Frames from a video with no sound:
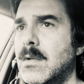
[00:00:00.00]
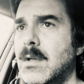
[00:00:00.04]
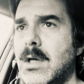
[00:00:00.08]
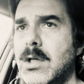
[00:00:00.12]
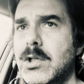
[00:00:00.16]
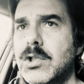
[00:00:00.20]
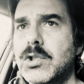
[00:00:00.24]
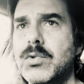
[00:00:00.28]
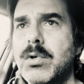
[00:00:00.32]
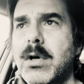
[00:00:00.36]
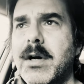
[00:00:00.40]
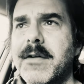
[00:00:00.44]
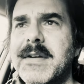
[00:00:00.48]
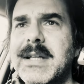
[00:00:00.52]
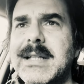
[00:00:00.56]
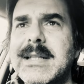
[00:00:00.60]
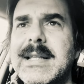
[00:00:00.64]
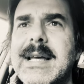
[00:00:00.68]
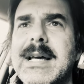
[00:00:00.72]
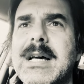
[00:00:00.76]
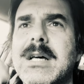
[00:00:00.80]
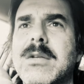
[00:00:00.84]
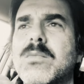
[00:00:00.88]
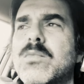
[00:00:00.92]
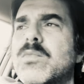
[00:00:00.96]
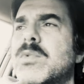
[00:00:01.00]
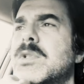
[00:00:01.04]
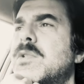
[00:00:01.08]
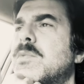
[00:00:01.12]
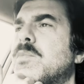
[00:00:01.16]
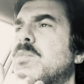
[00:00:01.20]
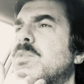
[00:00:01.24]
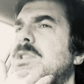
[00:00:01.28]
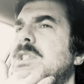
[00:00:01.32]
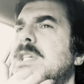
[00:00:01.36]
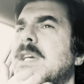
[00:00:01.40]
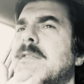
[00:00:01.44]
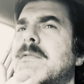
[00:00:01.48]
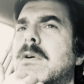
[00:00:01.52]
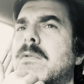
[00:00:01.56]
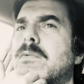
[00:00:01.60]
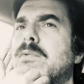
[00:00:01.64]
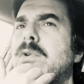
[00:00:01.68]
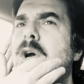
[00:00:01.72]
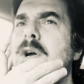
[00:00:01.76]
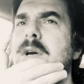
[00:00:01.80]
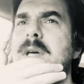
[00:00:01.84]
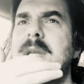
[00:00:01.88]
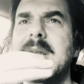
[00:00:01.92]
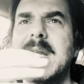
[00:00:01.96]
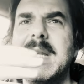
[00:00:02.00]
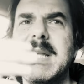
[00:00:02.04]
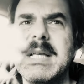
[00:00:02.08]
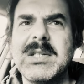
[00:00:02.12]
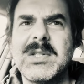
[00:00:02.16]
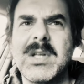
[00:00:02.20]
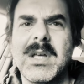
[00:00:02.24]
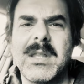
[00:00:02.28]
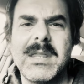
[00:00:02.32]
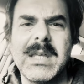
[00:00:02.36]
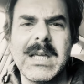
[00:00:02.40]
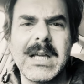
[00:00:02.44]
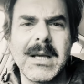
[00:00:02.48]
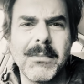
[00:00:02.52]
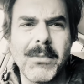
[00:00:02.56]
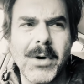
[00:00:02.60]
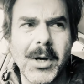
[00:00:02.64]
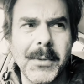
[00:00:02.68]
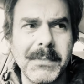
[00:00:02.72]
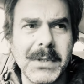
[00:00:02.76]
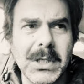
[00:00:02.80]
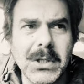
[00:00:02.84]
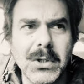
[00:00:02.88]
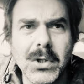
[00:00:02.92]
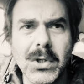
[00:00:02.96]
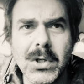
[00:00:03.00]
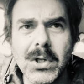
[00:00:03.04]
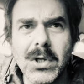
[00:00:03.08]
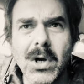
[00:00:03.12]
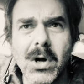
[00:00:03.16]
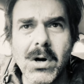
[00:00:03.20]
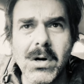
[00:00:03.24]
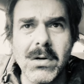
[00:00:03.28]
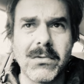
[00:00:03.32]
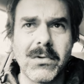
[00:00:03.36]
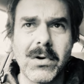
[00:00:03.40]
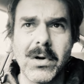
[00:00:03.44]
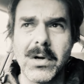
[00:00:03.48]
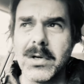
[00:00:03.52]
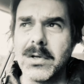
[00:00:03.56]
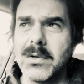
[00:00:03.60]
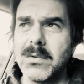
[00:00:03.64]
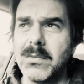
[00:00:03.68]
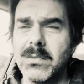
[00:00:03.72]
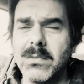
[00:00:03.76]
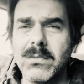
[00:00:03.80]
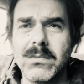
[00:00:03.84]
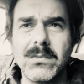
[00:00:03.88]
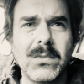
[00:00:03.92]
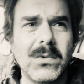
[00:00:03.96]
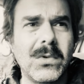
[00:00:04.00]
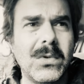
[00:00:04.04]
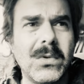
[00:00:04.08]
I was driving down whichever road it is. I think it might be Kuyong Road.